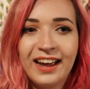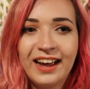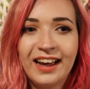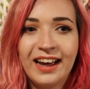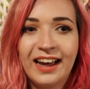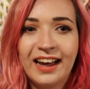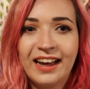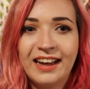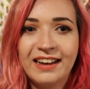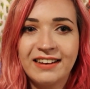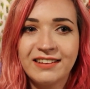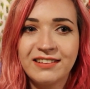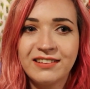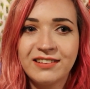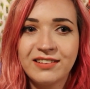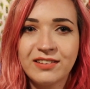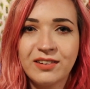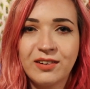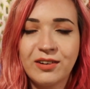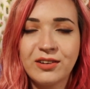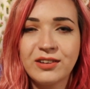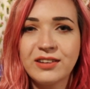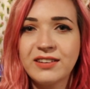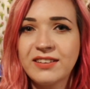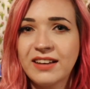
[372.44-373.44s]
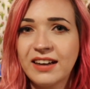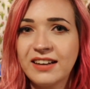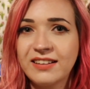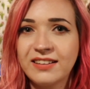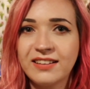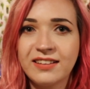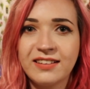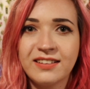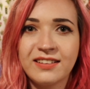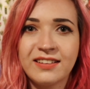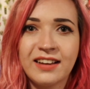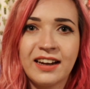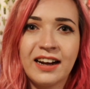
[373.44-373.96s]
and all the
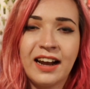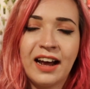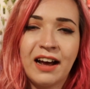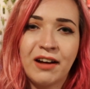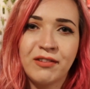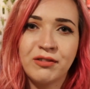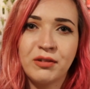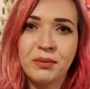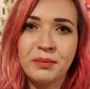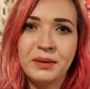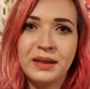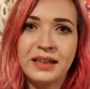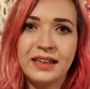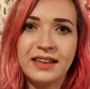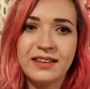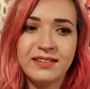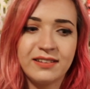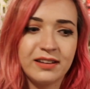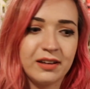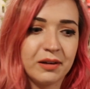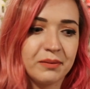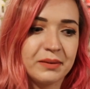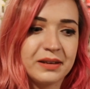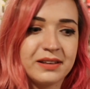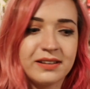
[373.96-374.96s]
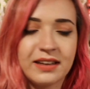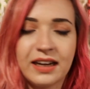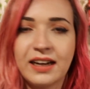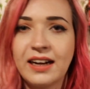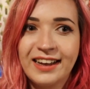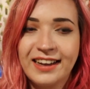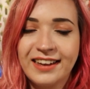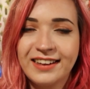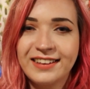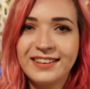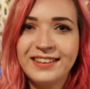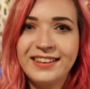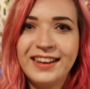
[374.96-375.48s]
sizes that I have will be listed on my site.
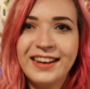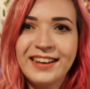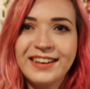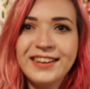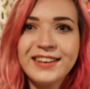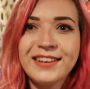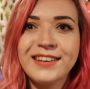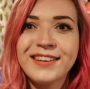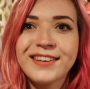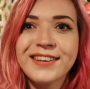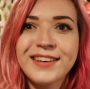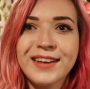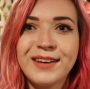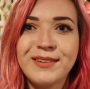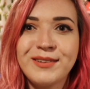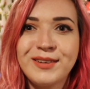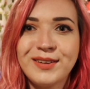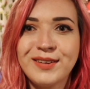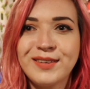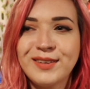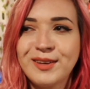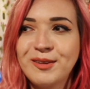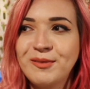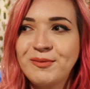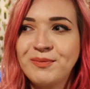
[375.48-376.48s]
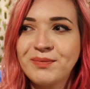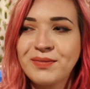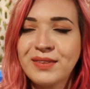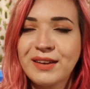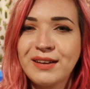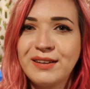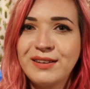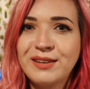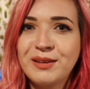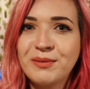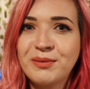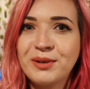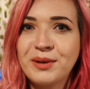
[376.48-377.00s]
And yeah, I'm just
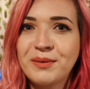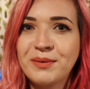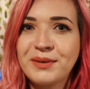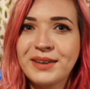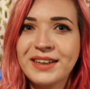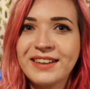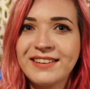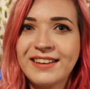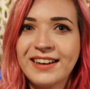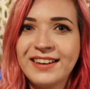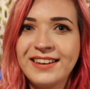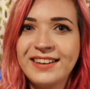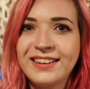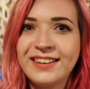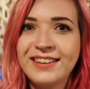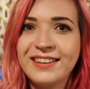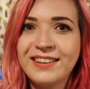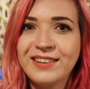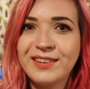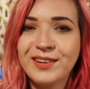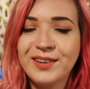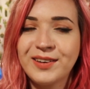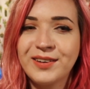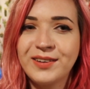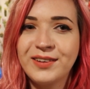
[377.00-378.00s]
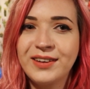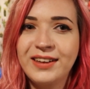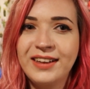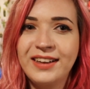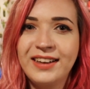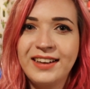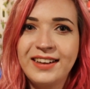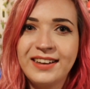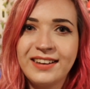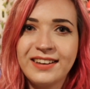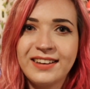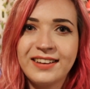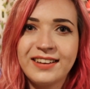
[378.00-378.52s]
super duper excited. So
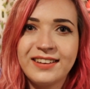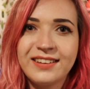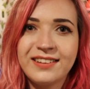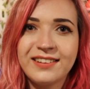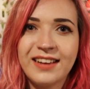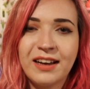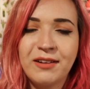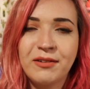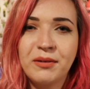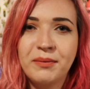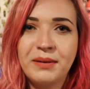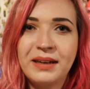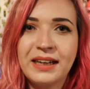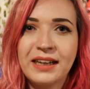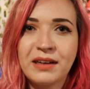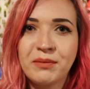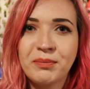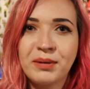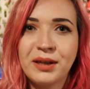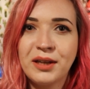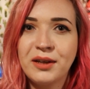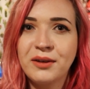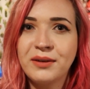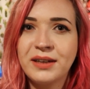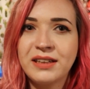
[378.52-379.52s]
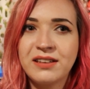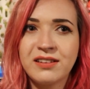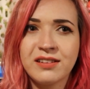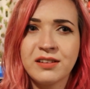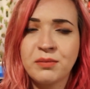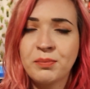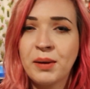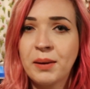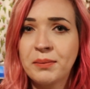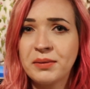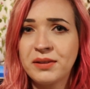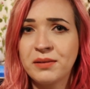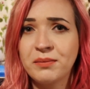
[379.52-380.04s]
the site will be linked below. It's
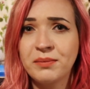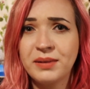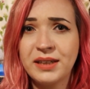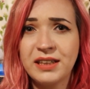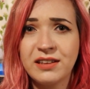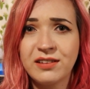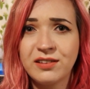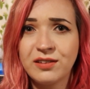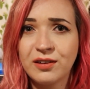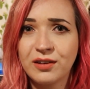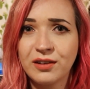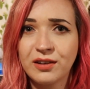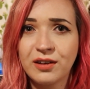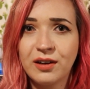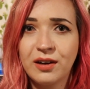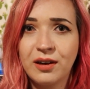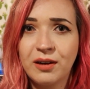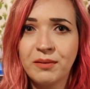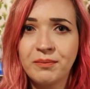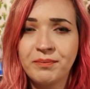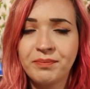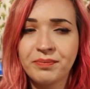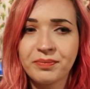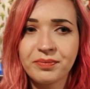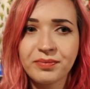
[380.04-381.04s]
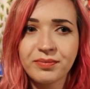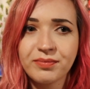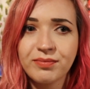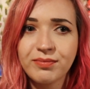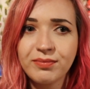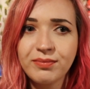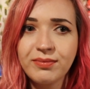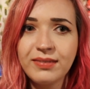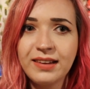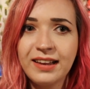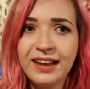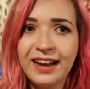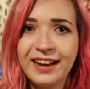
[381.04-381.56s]
just pebblesandpeach.com,
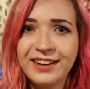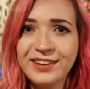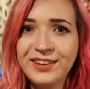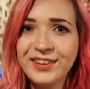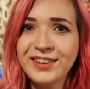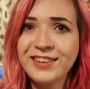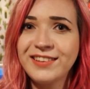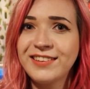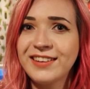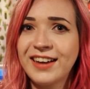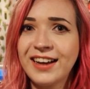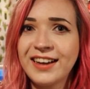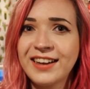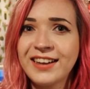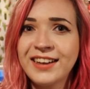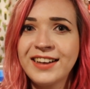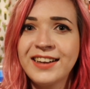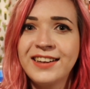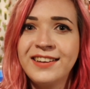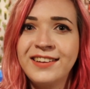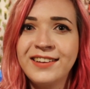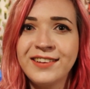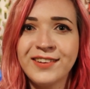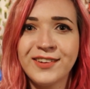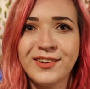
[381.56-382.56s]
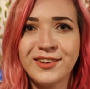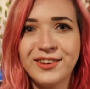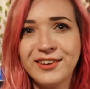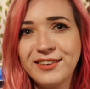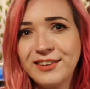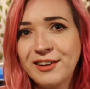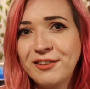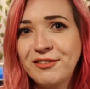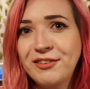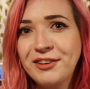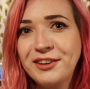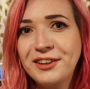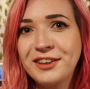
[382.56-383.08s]
and you can check all the
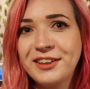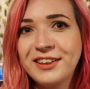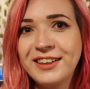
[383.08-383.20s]
stuff out.